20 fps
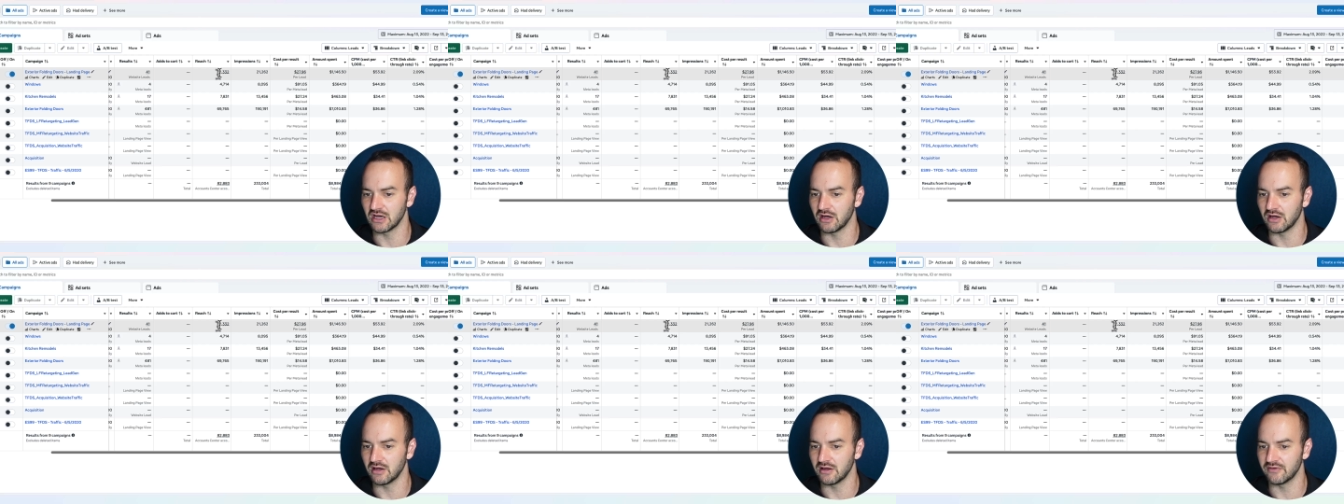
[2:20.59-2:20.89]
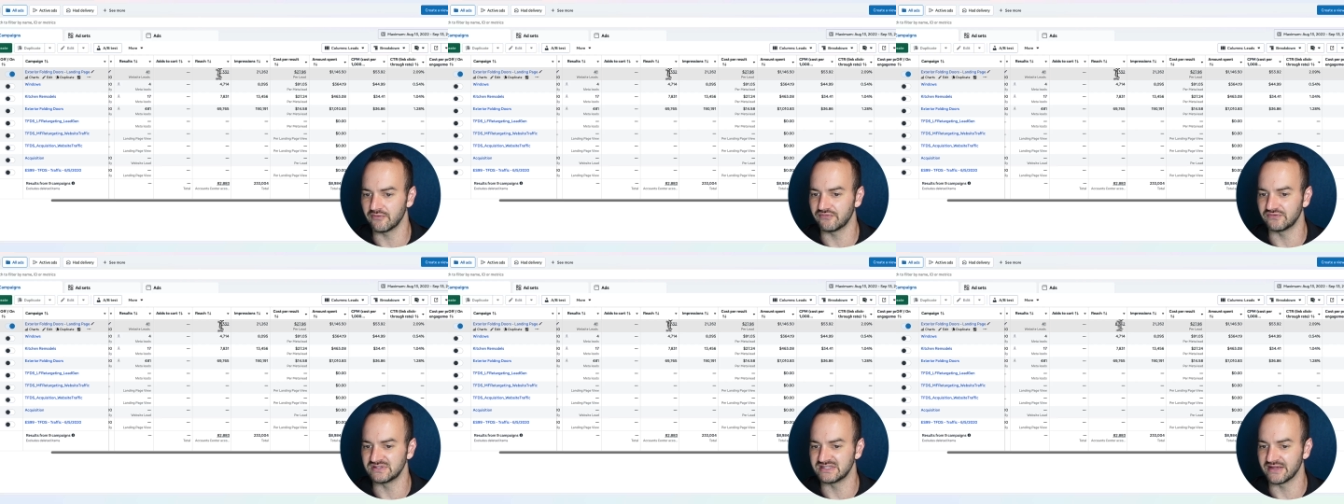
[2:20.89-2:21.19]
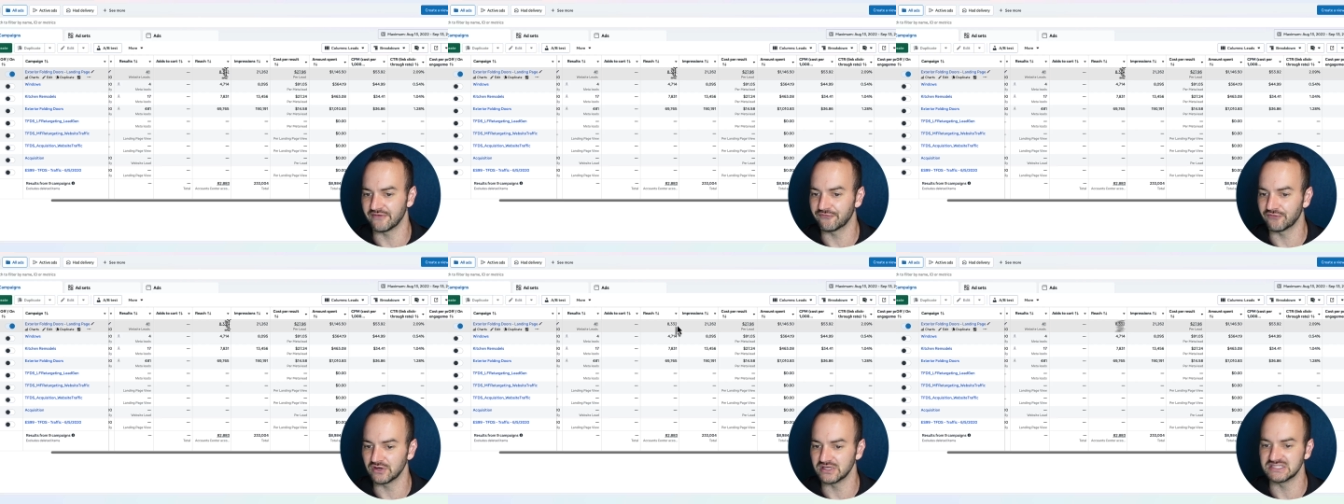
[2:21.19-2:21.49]
of
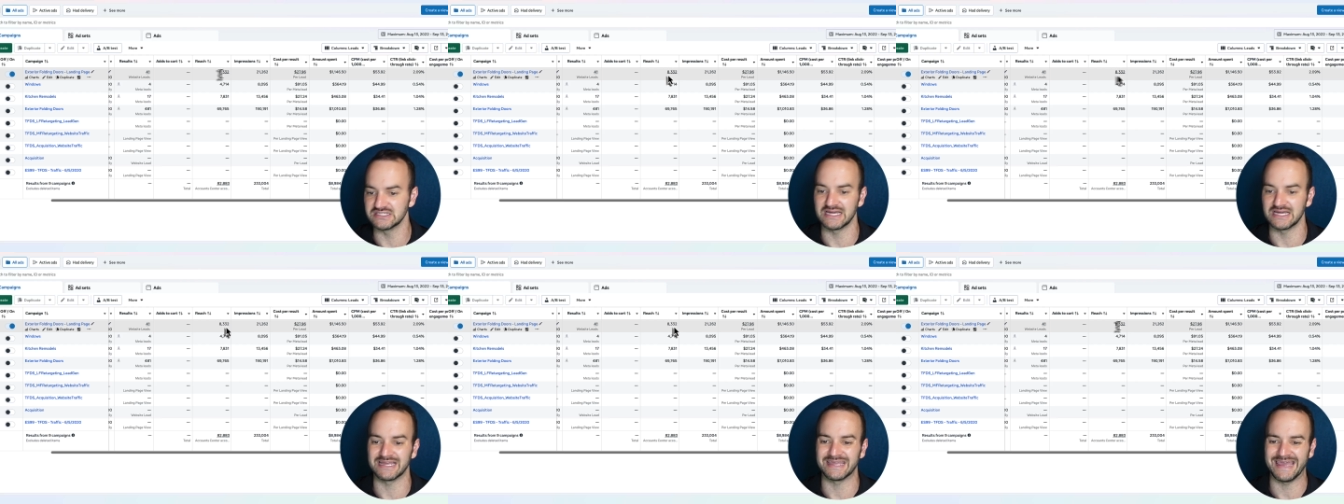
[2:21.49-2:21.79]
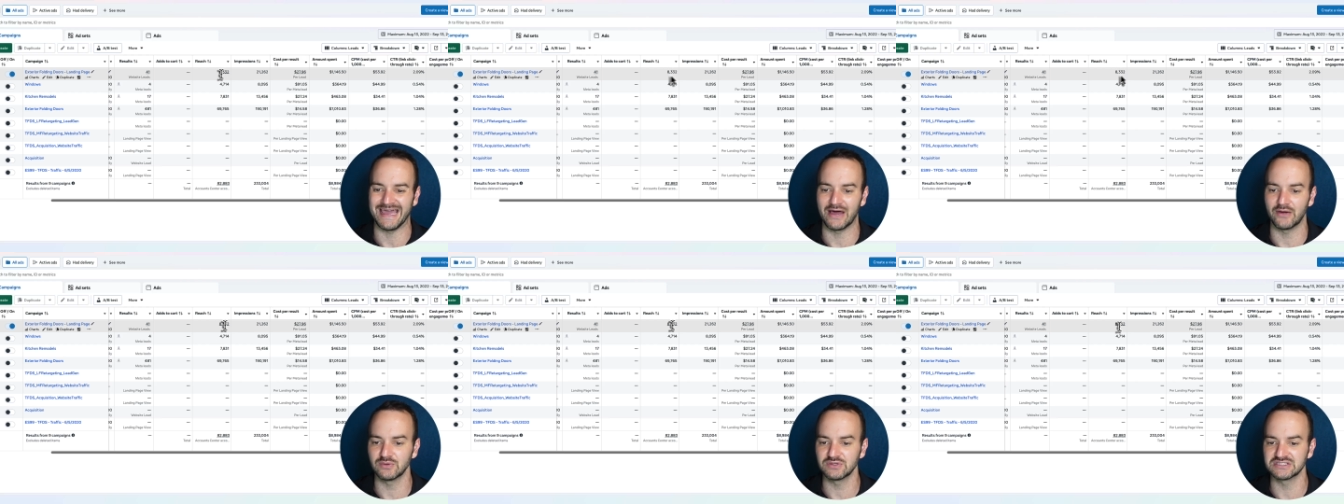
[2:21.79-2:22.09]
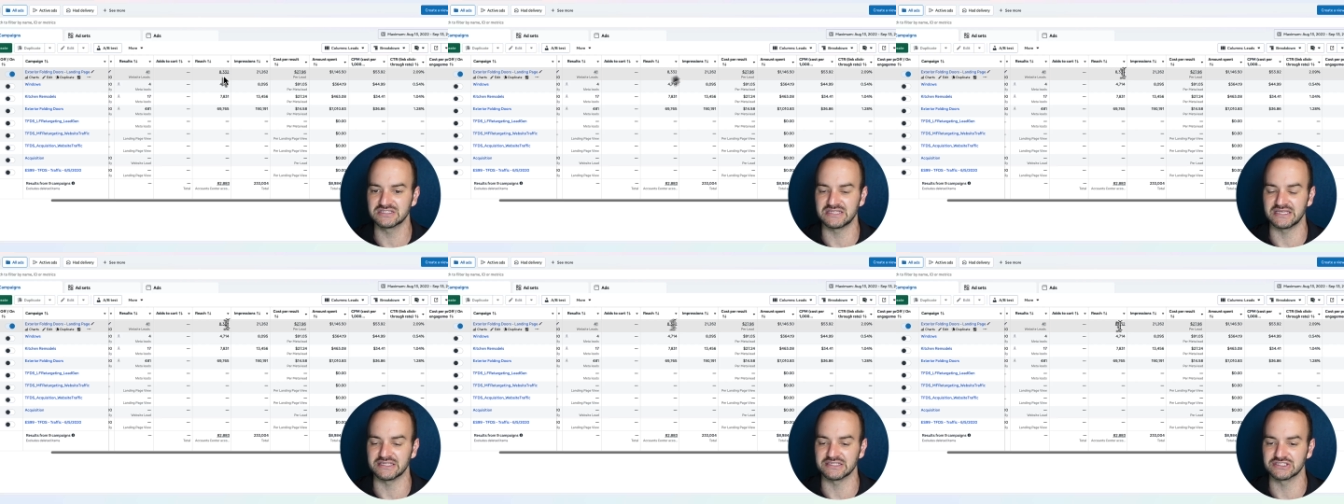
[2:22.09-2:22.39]
different accounts
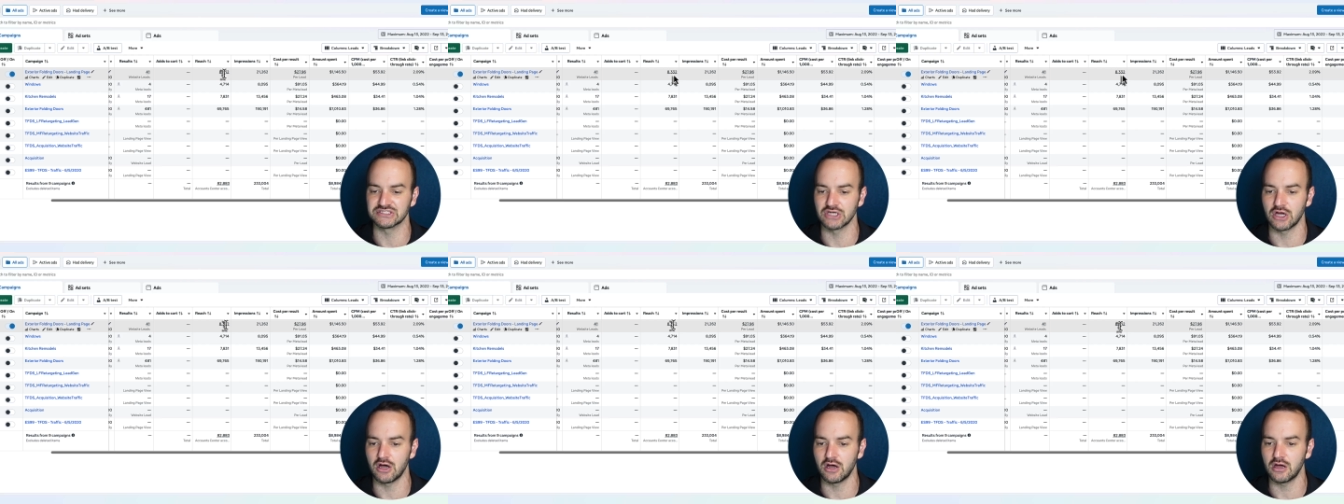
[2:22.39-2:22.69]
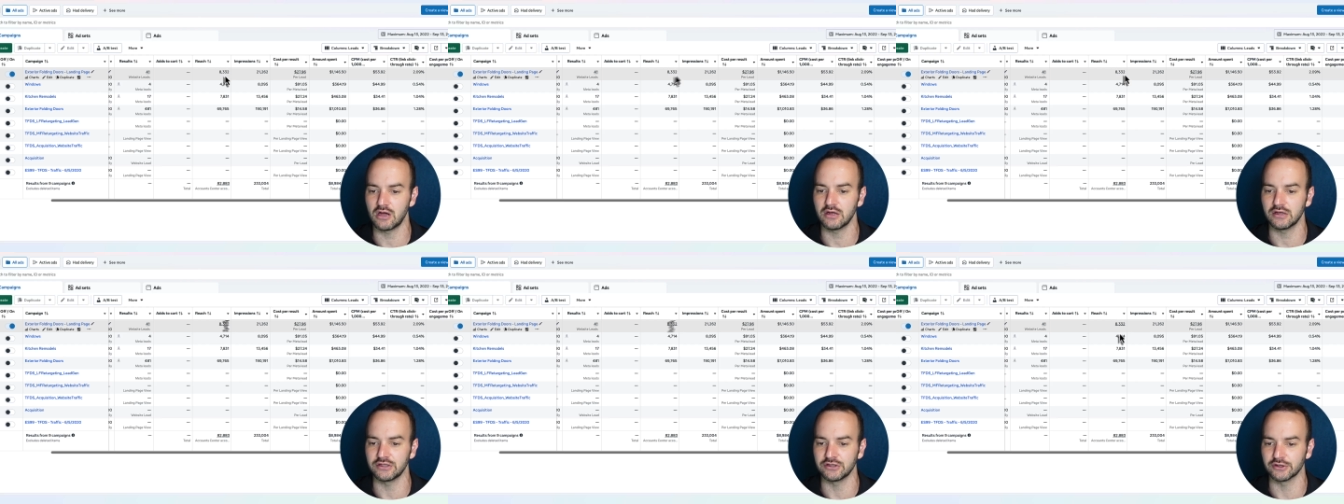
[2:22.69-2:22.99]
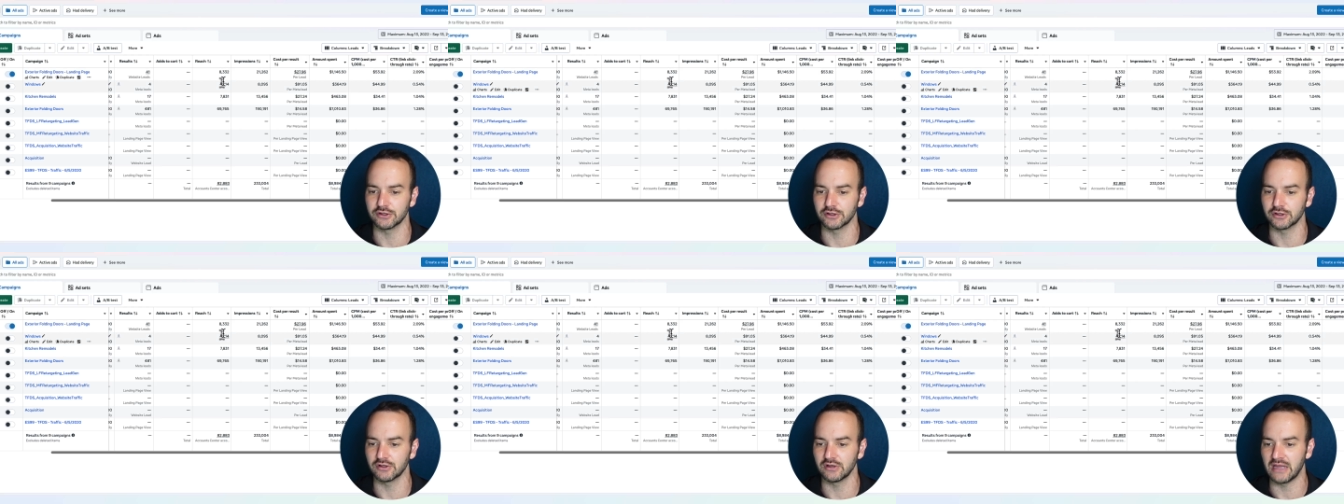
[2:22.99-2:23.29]
that saw
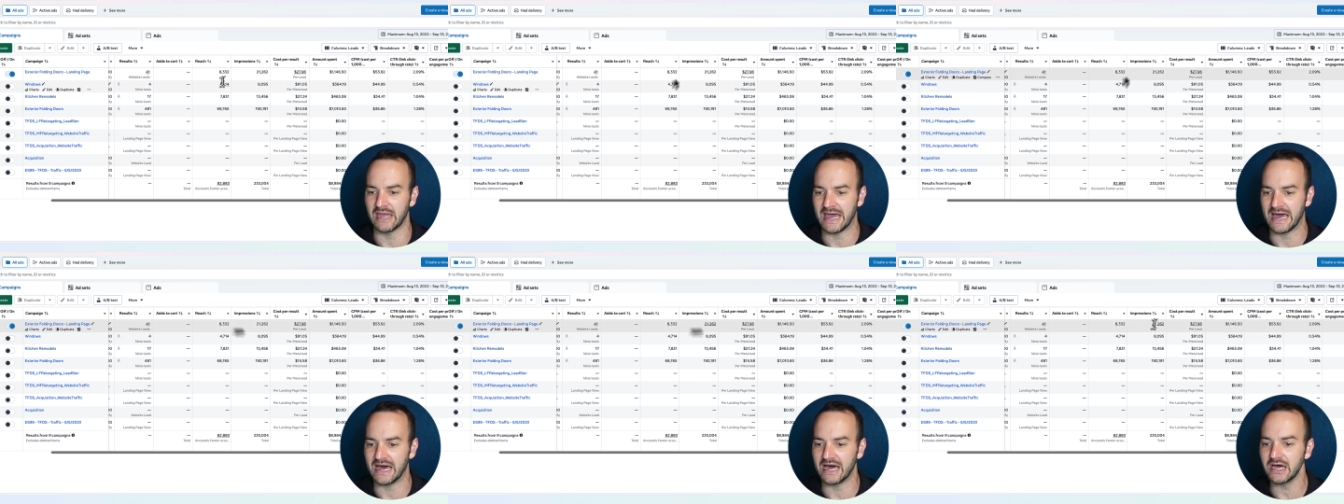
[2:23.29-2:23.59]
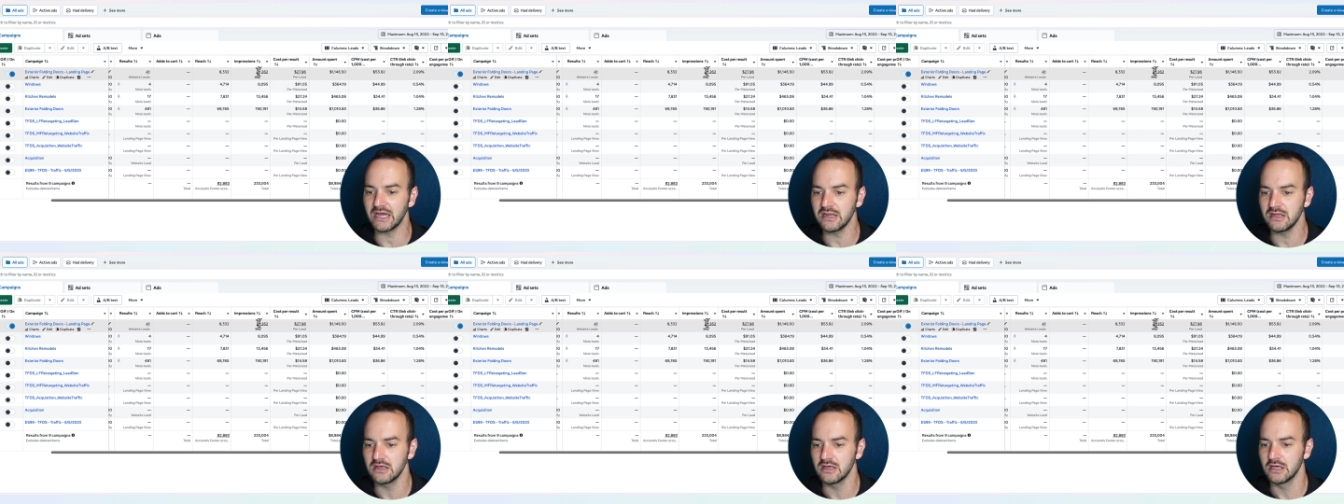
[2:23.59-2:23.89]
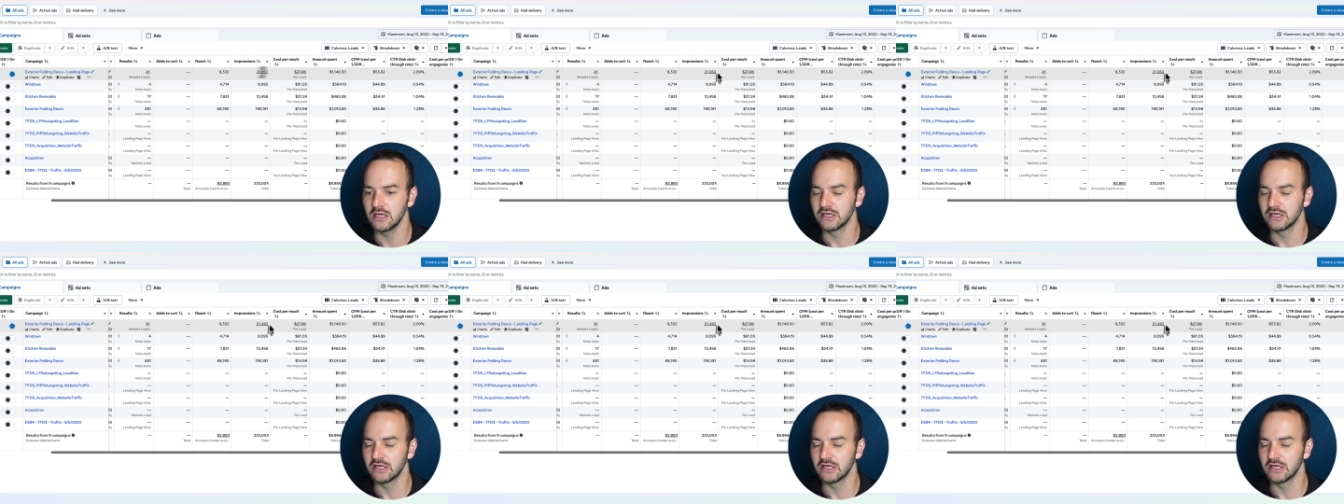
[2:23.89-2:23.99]
your ad,